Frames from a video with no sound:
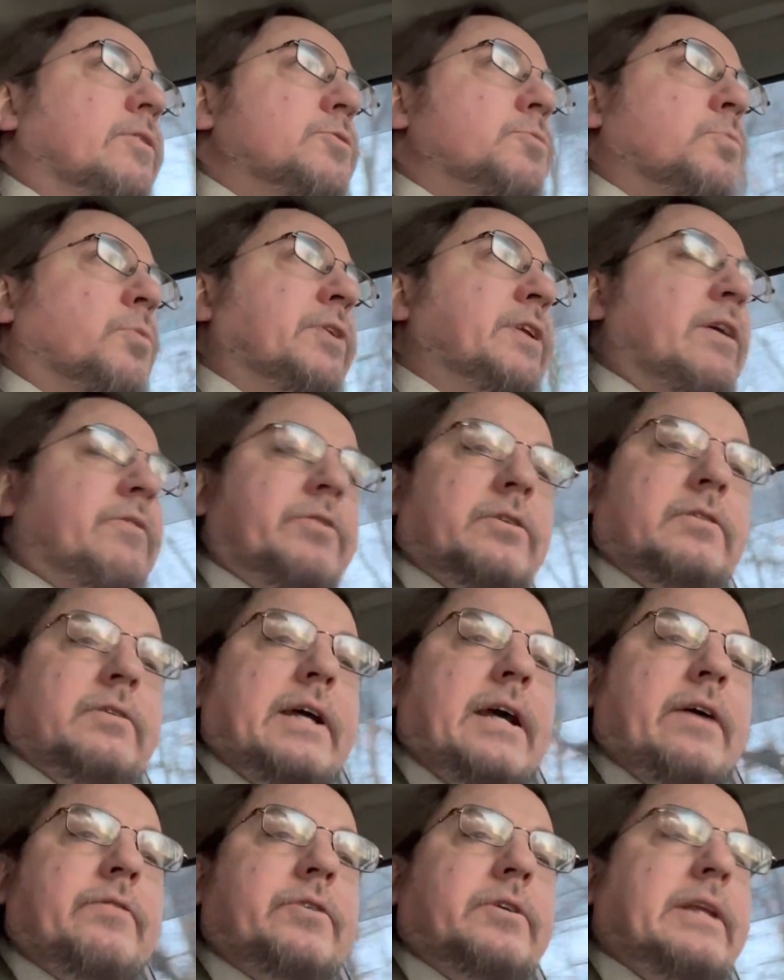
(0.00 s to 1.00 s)
we'll never,
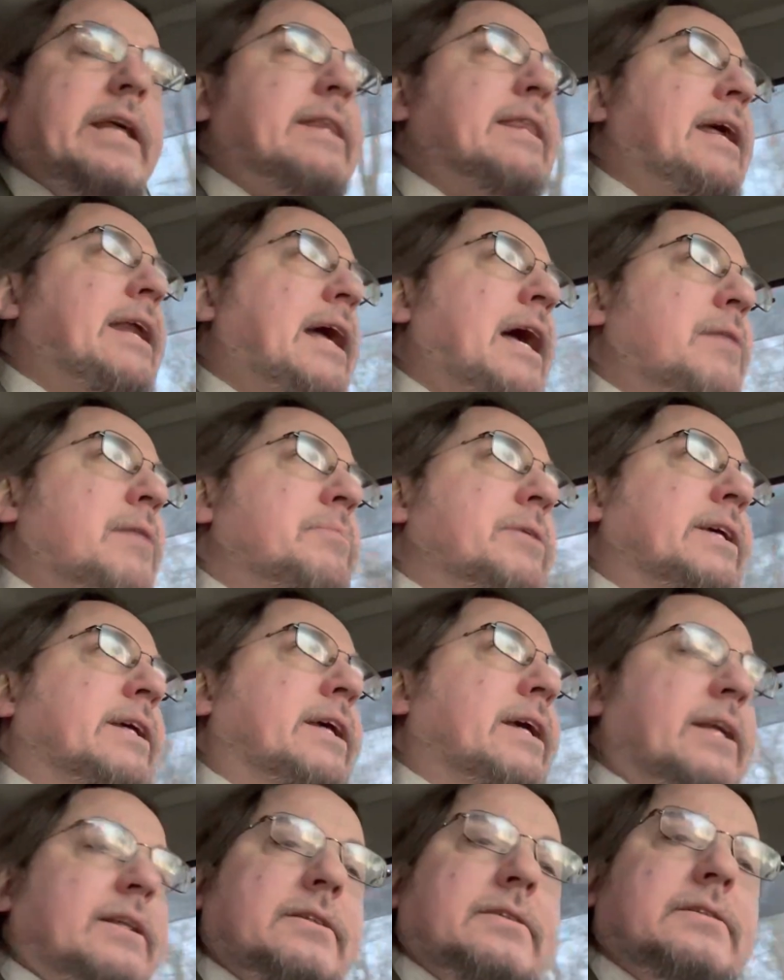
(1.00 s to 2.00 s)
ever let that happen
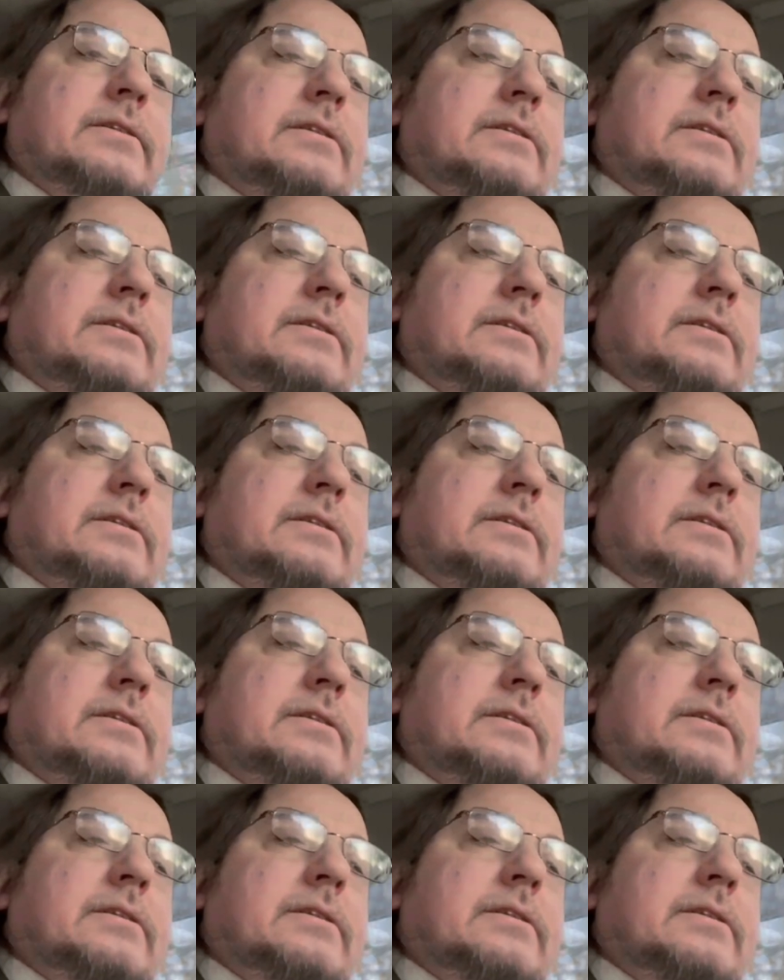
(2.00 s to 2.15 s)
again.